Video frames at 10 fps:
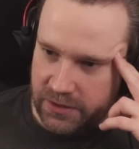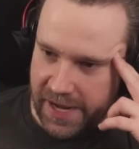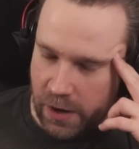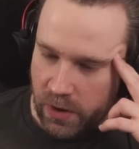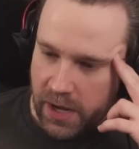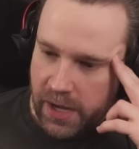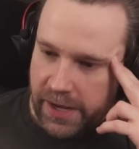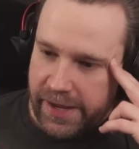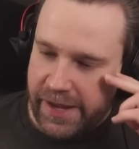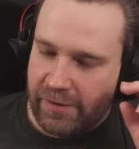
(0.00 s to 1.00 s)
Now,
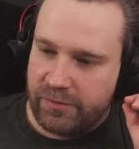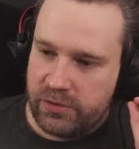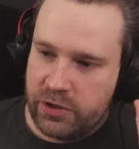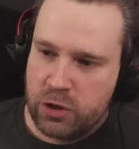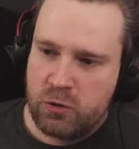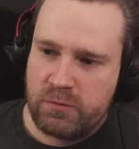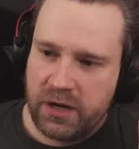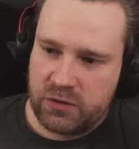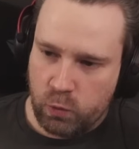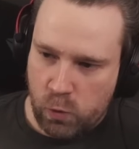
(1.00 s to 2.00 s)
if Doom
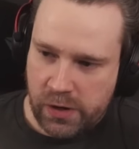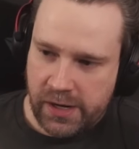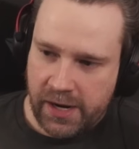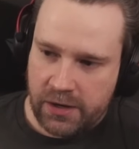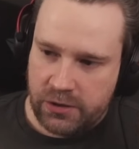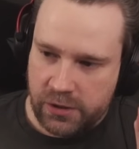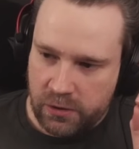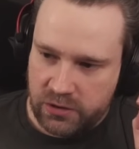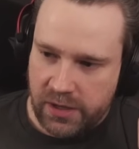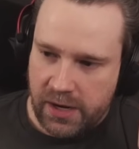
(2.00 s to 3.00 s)
working on
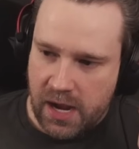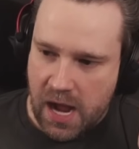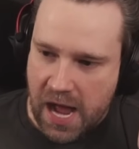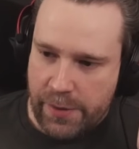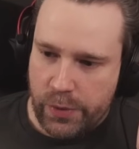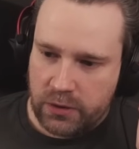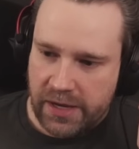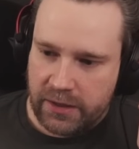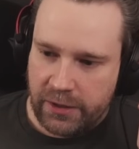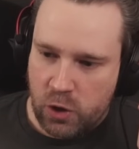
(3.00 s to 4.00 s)
Tuesday, I would
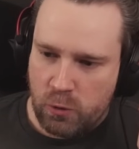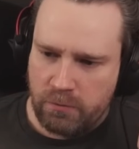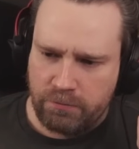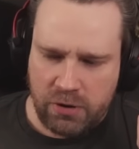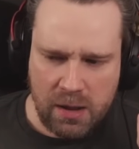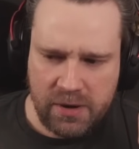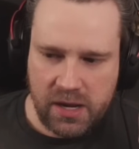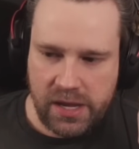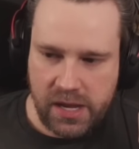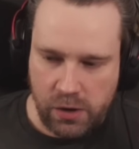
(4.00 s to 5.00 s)
likely go probably
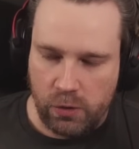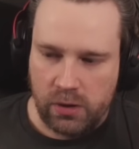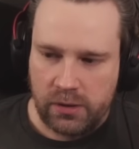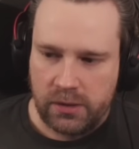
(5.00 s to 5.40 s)
here,